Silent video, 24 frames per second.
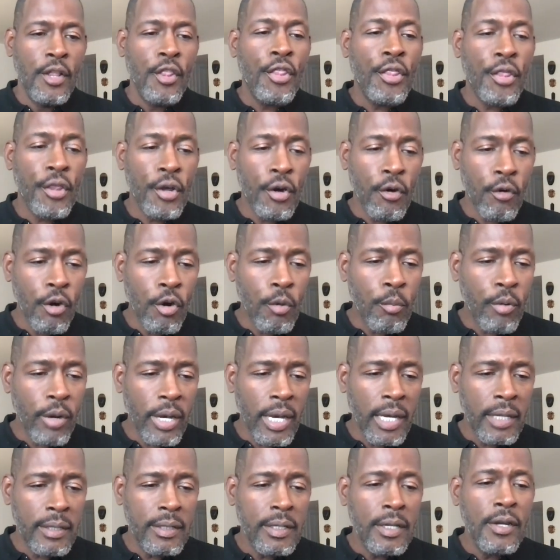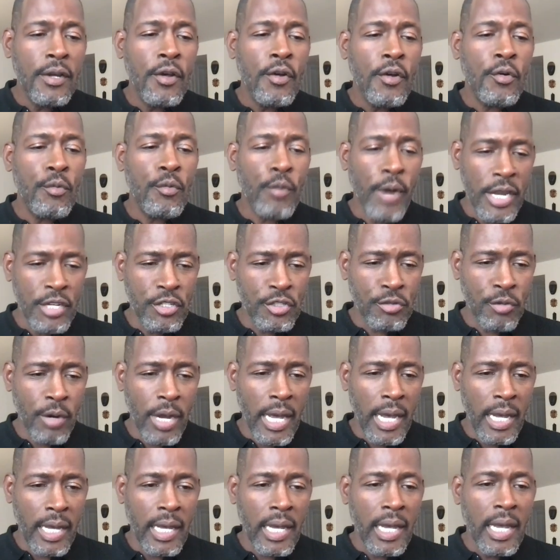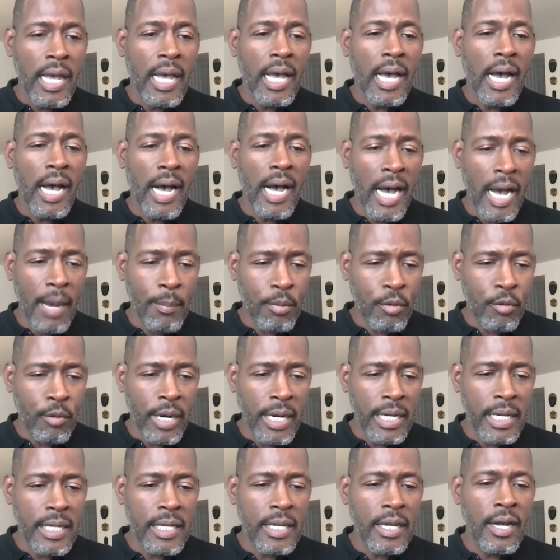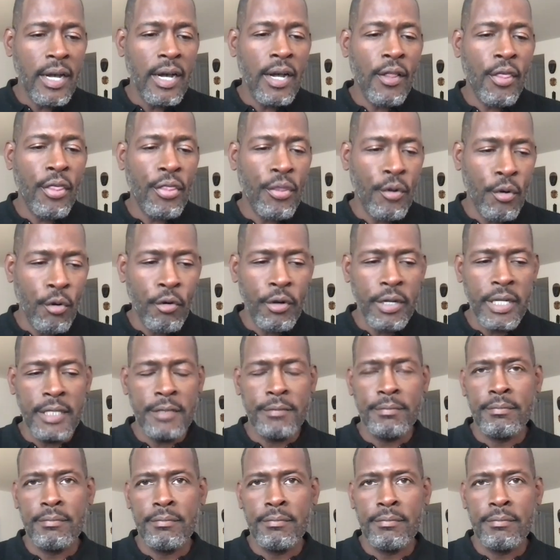Thoroughbred Racetrack Operating Authority.